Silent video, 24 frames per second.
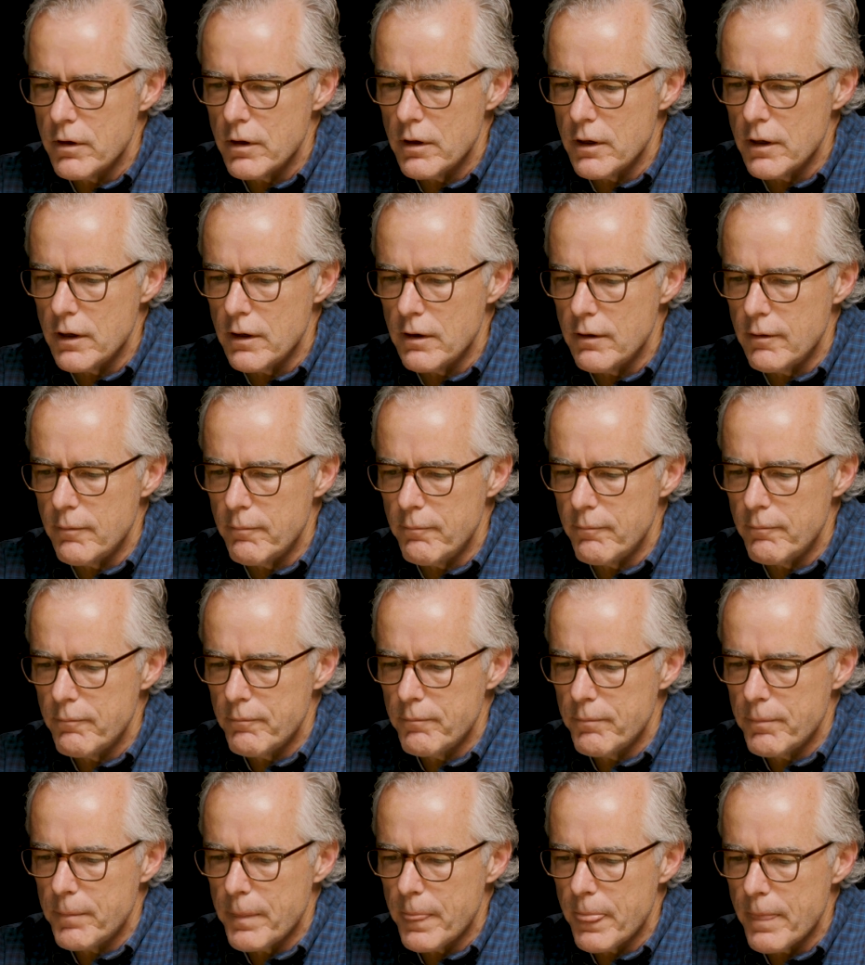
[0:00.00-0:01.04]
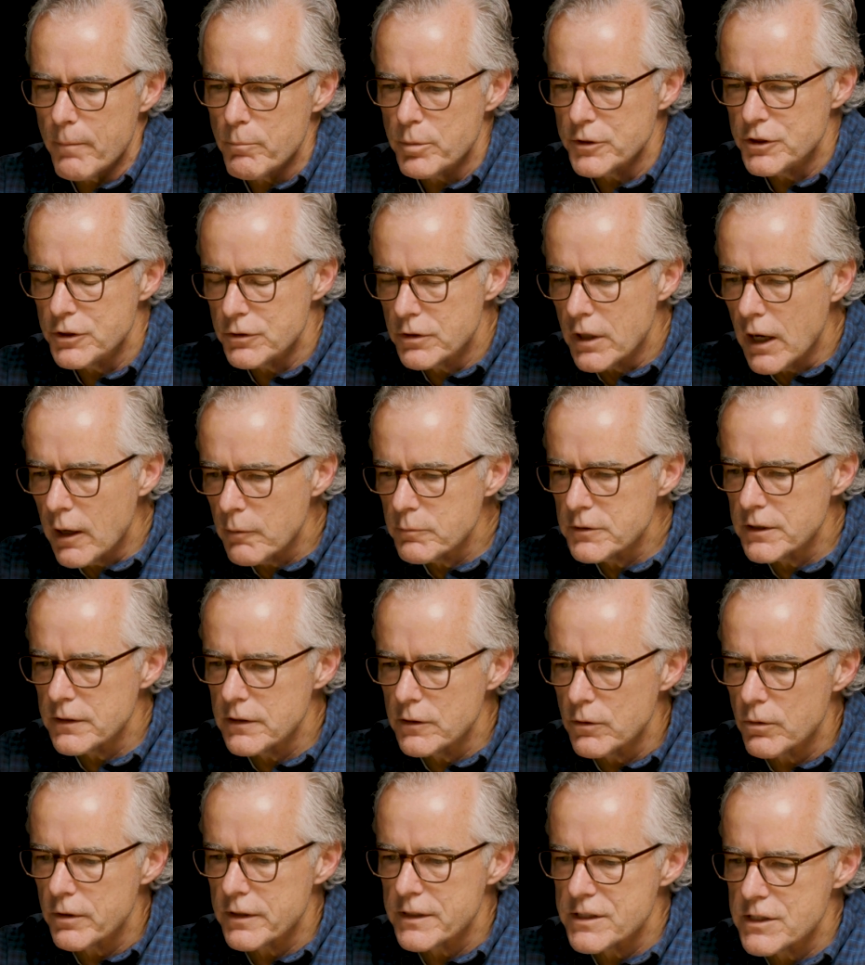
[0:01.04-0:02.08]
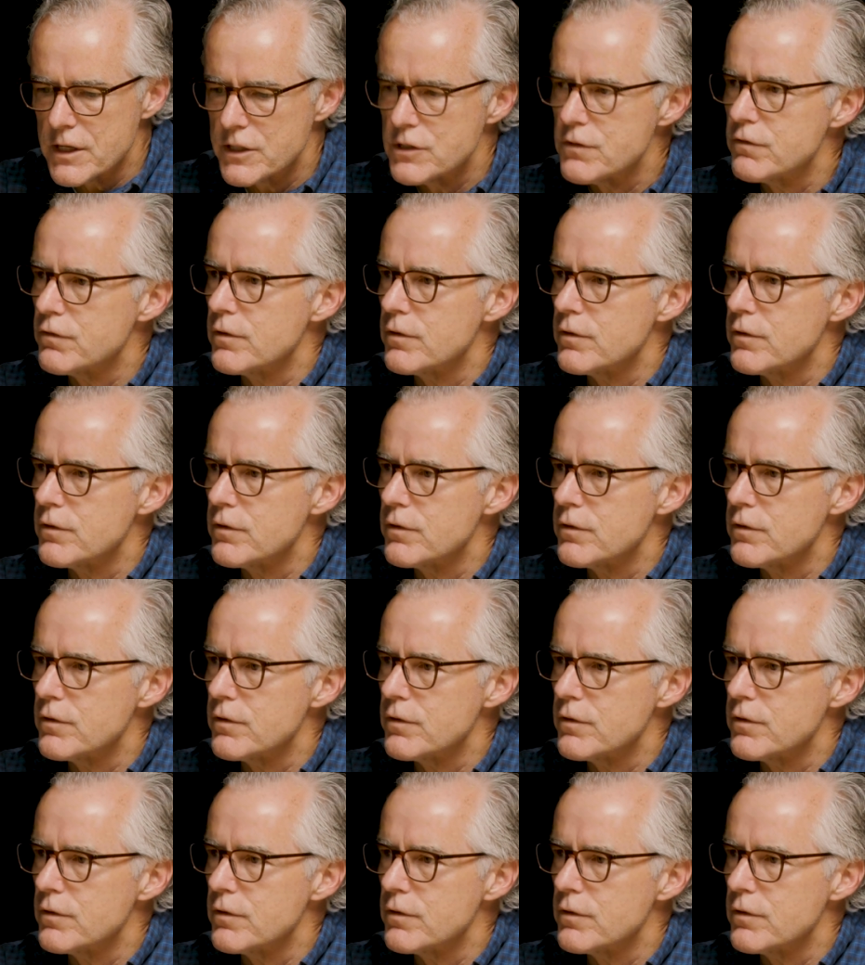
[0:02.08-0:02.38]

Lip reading: But you come to the organization